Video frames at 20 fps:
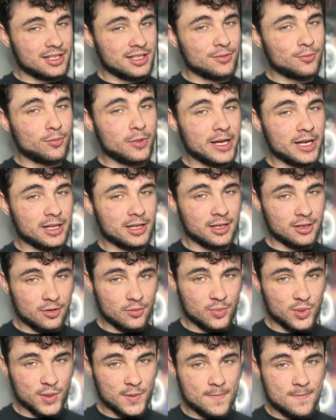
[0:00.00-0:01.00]
wait a little
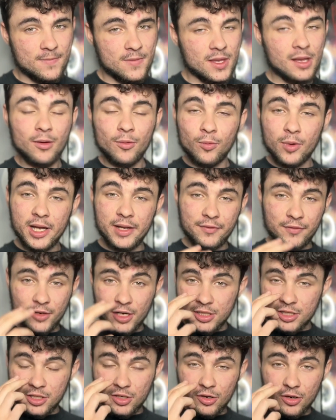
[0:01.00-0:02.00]
bit. Wait for it
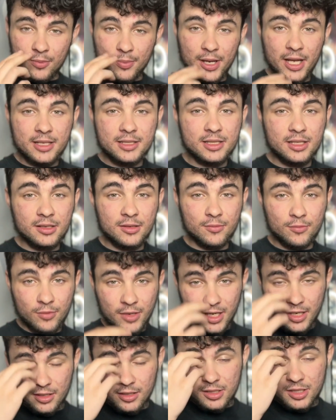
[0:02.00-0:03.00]
to grow
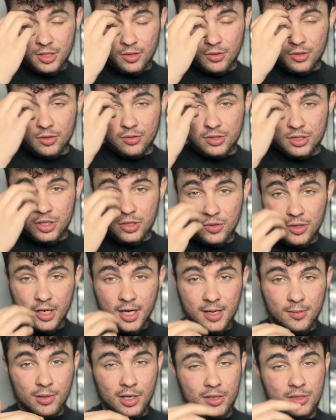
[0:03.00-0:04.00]
wait till it grows to your
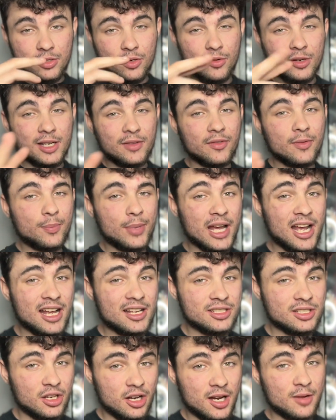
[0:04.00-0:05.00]
eyebrows, or even past
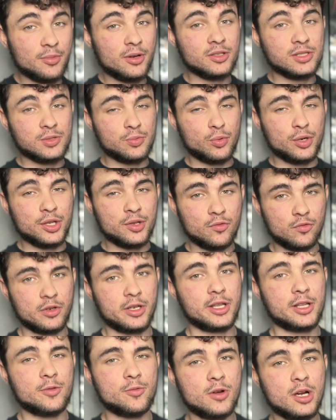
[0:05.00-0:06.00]
your eyebrows is what you
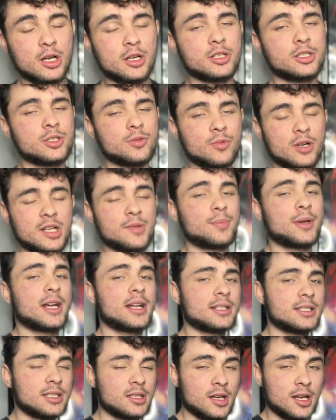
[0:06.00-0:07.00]
really want, because you want it
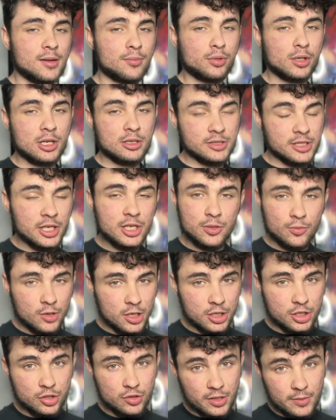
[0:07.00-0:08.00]
past your eyebrows, then you want to
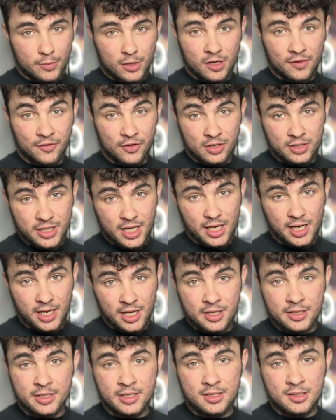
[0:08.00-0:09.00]
trim off your dead
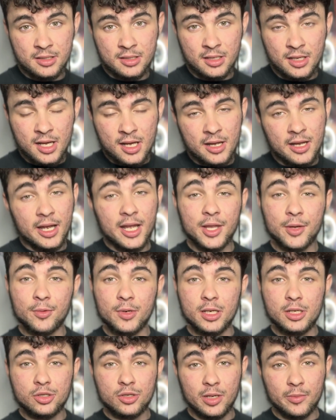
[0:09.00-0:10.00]
ends. And then when you
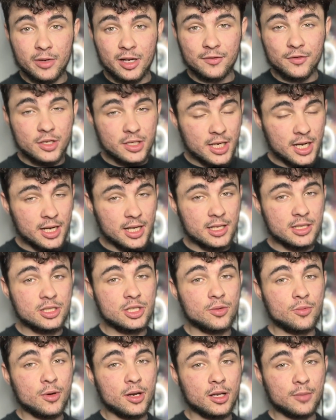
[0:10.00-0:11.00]
trim off your dead ends, you
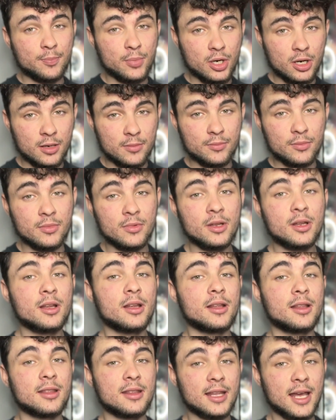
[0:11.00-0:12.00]
want to perm
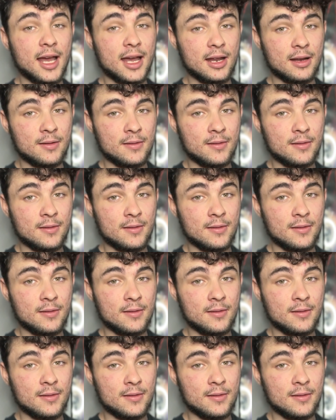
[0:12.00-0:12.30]
that.